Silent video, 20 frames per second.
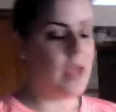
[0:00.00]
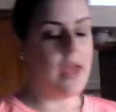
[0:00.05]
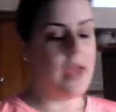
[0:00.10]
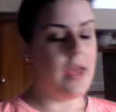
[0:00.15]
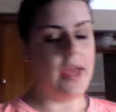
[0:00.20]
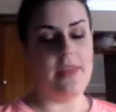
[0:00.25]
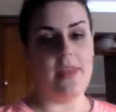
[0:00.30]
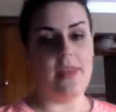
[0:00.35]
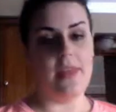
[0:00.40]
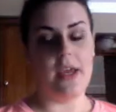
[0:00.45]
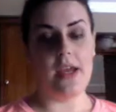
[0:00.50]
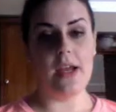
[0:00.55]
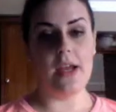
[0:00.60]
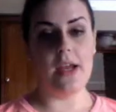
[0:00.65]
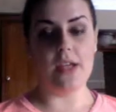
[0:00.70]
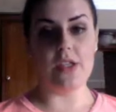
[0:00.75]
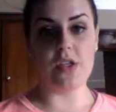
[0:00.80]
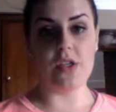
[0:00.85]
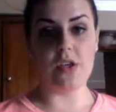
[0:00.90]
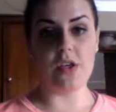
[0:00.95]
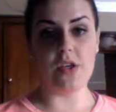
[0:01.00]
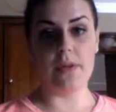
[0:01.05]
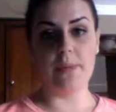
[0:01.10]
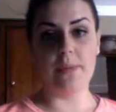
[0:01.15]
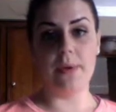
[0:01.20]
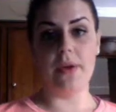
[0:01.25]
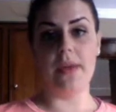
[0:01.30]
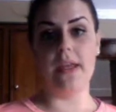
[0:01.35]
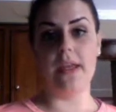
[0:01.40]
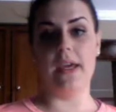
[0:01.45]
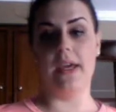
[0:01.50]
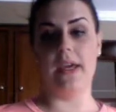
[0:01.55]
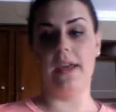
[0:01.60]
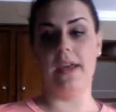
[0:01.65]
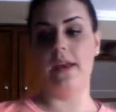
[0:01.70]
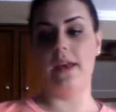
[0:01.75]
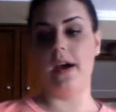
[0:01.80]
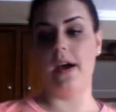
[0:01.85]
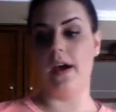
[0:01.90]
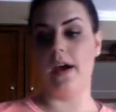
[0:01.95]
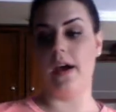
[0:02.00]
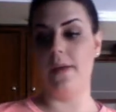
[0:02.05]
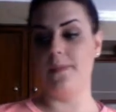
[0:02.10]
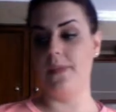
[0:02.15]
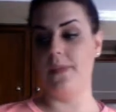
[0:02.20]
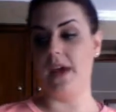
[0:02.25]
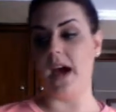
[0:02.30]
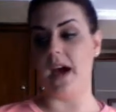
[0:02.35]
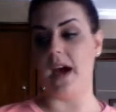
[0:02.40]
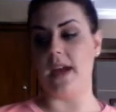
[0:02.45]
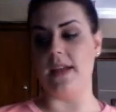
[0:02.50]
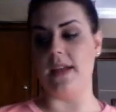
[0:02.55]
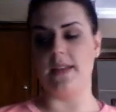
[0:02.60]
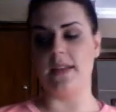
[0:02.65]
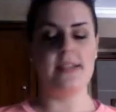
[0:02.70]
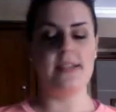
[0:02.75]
And then I started putting in the ice.